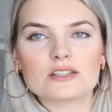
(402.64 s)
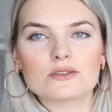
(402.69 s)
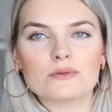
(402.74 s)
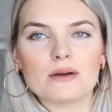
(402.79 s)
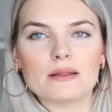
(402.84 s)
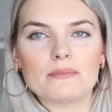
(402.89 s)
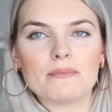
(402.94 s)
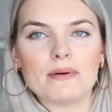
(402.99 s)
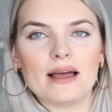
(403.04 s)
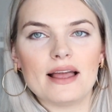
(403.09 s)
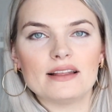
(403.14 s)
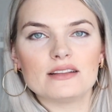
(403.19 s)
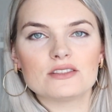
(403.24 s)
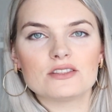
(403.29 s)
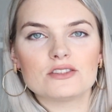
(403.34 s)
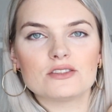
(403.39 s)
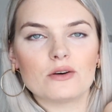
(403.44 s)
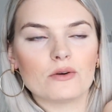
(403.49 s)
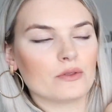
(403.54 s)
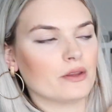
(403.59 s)

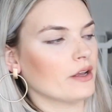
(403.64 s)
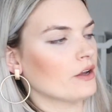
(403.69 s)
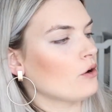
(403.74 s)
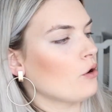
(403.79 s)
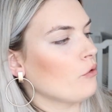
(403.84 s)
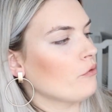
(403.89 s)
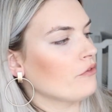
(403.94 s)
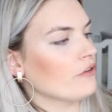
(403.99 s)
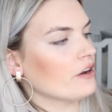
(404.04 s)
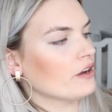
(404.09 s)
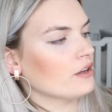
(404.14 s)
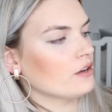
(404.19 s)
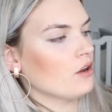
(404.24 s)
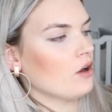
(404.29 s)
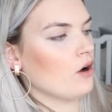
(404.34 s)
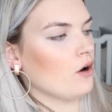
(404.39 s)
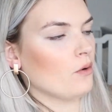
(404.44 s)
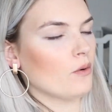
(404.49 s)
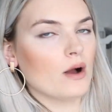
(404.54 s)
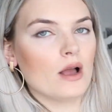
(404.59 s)
sweatpants, so they go very
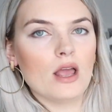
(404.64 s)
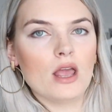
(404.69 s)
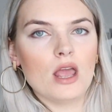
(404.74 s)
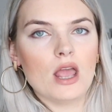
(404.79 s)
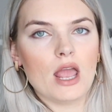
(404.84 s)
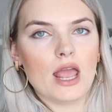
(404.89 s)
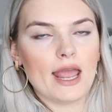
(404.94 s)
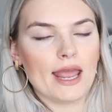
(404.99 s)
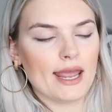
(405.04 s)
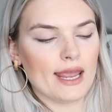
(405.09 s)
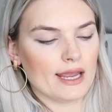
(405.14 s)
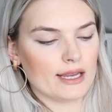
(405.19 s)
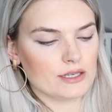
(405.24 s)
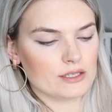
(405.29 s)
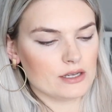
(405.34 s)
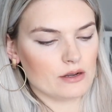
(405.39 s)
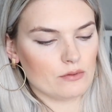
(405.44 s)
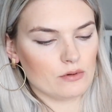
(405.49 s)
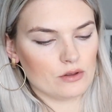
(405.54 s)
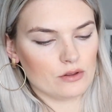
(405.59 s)
low
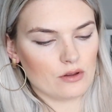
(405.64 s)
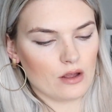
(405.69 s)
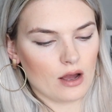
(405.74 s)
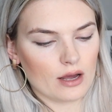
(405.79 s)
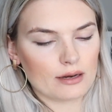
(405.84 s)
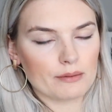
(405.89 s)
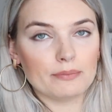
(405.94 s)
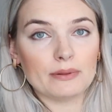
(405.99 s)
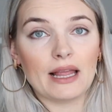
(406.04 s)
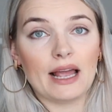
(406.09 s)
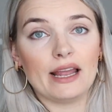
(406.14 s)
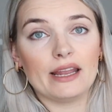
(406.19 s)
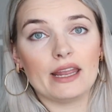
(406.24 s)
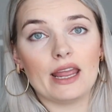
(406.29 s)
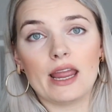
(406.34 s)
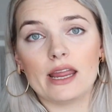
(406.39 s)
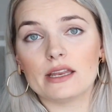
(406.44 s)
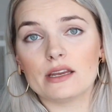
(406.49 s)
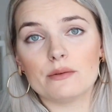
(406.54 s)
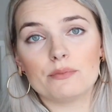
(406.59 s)
and they will not apply
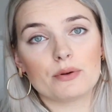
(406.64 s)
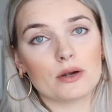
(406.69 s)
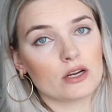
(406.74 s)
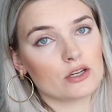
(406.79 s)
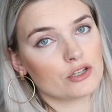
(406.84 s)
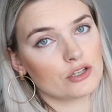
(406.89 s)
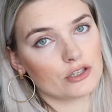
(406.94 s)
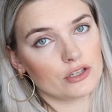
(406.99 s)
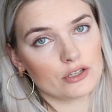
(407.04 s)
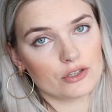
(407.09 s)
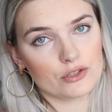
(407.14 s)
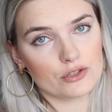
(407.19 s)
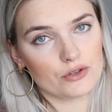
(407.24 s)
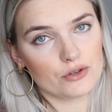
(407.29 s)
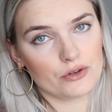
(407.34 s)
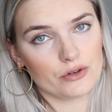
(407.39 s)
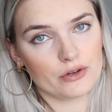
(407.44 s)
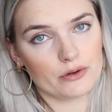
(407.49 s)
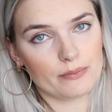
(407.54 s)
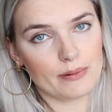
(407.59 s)
any pressure
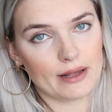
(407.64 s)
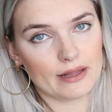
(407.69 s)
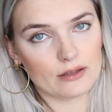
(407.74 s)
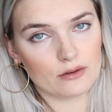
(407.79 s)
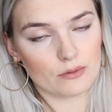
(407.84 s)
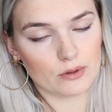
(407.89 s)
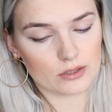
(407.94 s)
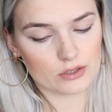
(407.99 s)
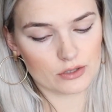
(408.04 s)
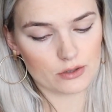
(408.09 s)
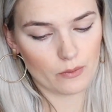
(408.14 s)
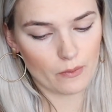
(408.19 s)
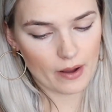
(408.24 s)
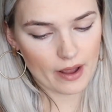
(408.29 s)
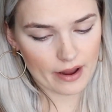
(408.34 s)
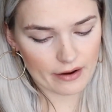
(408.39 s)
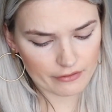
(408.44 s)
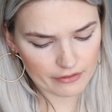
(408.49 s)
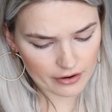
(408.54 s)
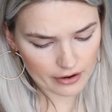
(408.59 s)
into your belly
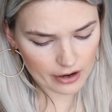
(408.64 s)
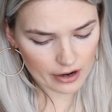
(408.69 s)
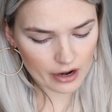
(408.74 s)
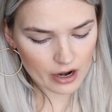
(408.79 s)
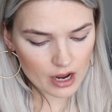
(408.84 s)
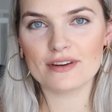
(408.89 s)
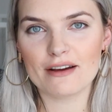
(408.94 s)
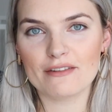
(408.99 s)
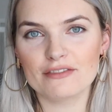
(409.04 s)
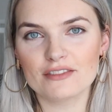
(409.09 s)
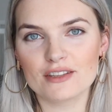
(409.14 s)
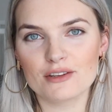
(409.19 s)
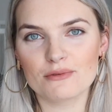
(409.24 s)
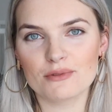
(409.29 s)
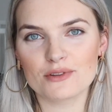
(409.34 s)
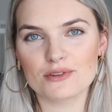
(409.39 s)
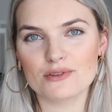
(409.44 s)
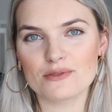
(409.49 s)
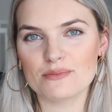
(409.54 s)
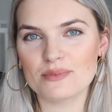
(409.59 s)
whatsoever. You definitely
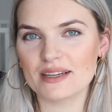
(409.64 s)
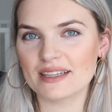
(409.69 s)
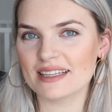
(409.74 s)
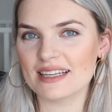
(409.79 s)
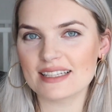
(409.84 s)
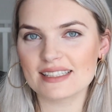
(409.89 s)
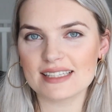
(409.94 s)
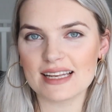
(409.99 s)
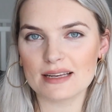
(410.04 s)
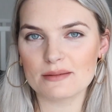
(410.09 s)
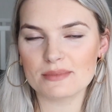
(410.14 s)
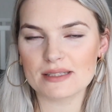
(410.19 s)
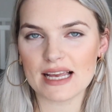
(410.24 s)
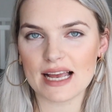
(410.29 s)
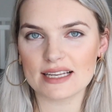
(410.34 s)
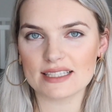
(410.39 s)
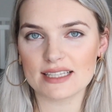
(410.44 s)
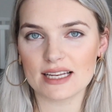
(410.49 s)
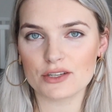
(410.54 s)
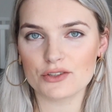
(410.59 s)
want to bring the same
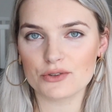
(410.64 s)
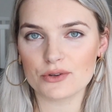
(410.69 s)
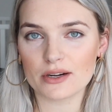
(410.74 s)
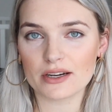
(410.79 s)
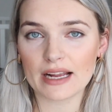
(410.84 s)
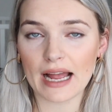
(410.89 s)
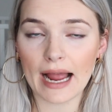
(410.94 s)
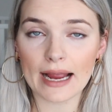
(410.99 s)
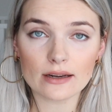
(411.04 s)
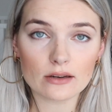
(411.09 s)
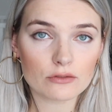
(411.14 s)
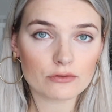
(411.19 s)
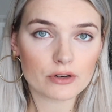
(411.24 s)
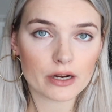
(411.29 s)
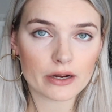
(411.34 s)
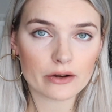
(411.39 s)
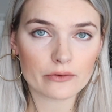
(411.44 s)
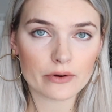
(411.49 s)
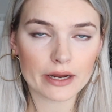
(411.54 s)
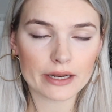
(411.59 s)
size that you are kind of
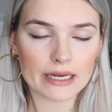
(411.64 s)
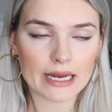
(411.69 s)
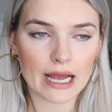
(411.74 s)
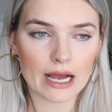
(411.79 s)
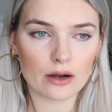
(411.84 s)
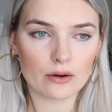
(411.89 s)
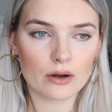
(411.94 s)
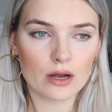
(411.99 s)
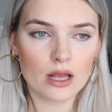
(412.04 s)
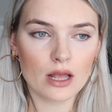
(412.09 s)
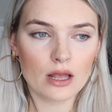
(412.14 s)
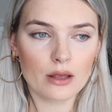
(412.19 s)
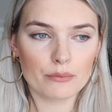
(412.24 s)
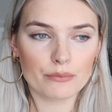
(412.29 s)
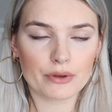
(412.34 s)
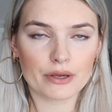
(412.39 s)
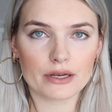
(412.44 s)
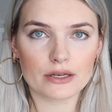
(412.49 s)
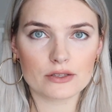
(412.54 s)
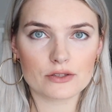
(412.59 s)
wearing right now,
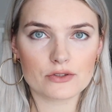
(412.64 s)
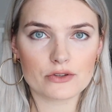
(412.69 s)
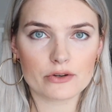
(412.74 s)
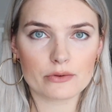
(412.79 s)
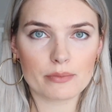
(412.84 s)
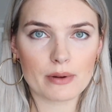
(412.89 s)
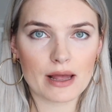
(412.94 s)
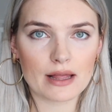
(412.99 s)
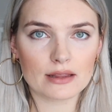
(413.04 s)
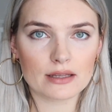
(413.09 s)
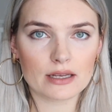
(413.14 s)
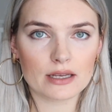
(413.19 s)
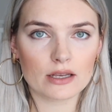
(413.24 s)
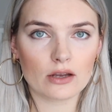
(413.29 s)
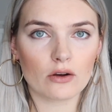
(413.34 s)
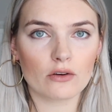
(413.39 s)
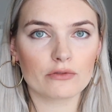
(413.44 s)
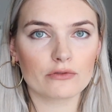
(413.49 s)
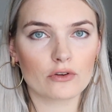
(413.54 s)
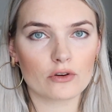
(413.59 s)
because your belly,
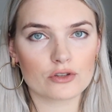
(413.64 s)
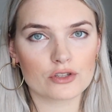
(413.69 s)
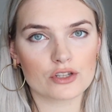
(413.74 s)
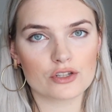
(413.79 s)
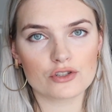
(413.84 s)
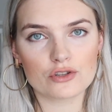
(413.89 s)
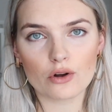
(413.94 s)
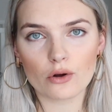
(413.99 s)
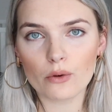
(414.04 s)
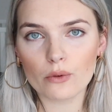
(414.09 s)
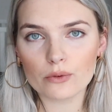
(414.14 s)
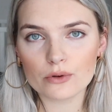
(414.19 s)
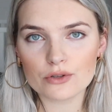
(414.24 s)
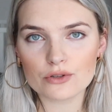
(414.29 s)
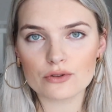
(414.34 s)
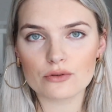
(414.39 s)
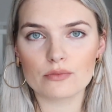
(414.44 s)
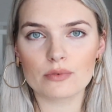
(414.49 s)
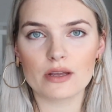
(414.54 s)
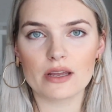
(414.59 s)
of course, is not going
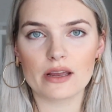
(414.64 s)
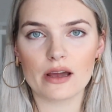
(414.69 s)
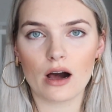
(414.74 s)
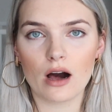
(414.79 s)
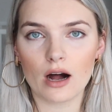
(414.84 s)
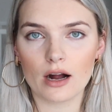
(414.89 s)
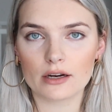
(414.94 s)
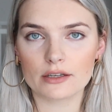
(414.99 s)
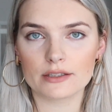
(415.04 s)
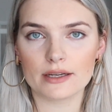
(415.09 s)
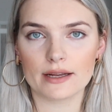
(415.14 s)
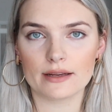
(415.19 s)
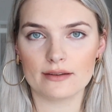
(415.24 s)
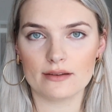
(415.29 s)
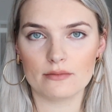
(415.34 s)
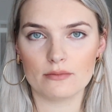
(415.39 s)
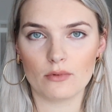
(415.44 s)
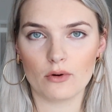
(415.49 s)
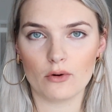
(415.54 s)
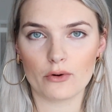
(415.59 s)
to be hard
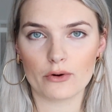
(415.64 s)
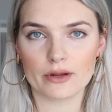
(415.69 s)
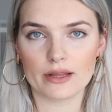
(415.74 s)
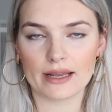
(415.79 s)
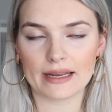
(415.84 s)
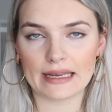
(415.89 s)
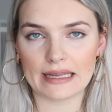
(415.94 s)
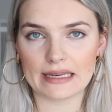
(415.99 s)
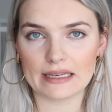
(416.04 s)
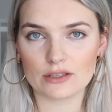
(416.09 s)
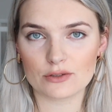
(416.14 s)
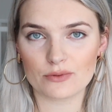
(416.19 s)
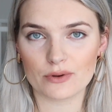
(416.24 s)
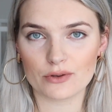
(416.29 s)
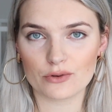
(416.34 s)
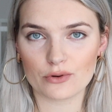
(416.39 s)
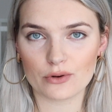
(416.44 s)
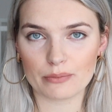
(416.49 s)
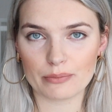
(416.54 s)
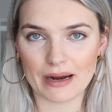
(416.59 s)
anymore like it is
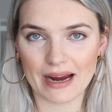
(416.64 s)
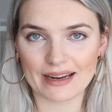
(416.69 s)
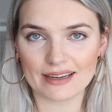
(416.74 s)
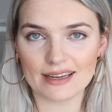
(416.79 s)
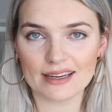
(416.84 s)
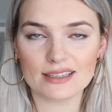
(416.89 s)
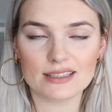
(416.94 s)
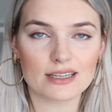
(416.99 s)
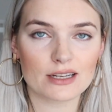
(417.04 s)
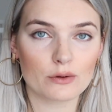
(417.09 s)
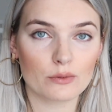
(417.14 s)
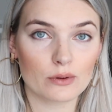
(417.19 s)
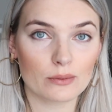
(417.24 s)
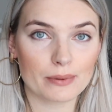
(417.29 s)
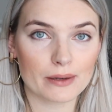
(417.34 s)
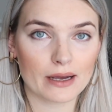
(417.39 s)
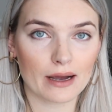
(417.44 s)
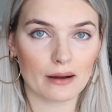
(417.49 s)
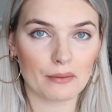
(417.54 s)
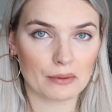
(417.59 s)
when you're pregnant. It will
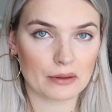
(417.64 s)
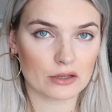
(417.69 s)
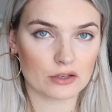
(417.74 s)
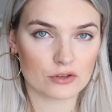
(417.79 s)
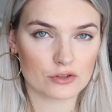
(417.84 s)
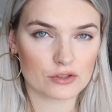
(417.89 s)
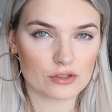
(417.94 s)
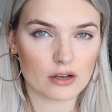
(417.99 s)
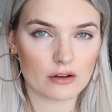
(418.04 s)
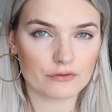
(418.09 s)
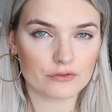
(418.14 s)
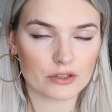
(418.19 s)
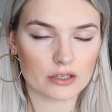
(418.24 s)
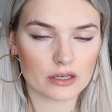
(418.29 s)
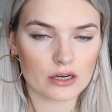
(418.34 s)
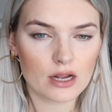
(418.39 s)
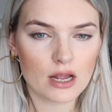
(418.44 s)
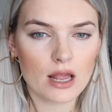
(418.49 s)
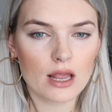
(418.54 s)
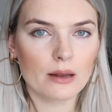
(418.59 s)
become a little
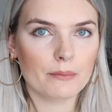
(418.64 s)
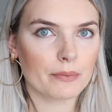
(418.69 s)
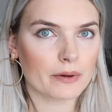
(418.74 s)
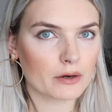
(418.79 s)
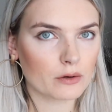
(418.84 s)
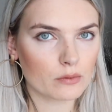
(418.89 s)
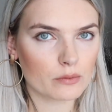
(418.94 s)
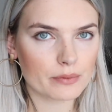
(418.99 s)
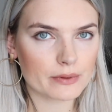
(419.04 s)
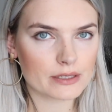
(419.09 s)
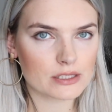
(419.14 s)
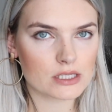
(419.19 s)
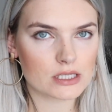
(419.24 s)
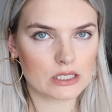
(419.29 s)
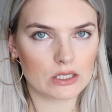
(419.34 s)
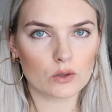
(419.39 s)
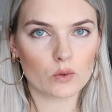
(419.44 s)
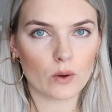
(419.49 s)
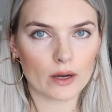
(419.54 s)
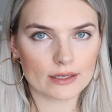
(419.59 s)
softer, but it will be
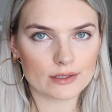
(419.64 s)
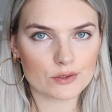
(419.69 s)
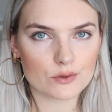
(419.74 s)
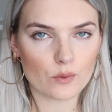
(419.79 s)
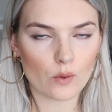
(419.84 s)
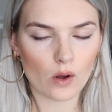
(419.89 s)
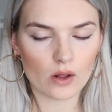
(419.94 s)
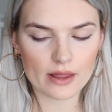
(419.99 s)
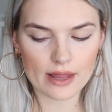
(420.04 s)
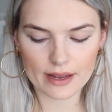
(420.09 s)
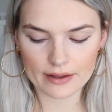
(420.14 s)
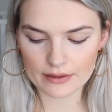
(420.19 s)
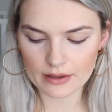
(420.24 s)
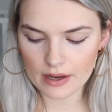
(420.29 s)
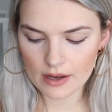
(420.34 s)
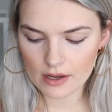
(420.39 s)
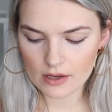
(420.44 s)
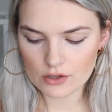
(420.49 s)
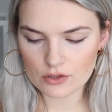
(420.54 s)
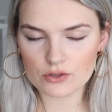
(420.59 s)
still quite swollen,
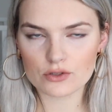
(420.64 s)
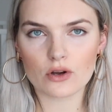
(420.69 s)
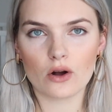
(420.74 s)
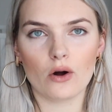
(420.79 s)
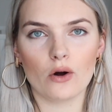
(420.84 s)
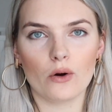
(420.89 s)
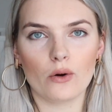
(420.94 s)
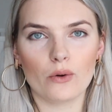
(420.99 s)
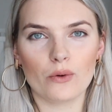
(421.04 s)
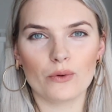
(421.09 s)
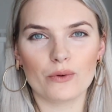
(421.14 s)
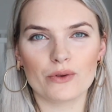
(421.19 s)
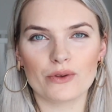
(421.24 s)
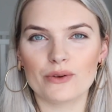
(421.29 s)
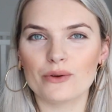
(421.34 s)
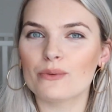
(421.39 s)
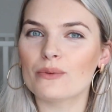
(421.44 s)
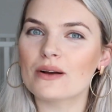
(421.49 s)
so you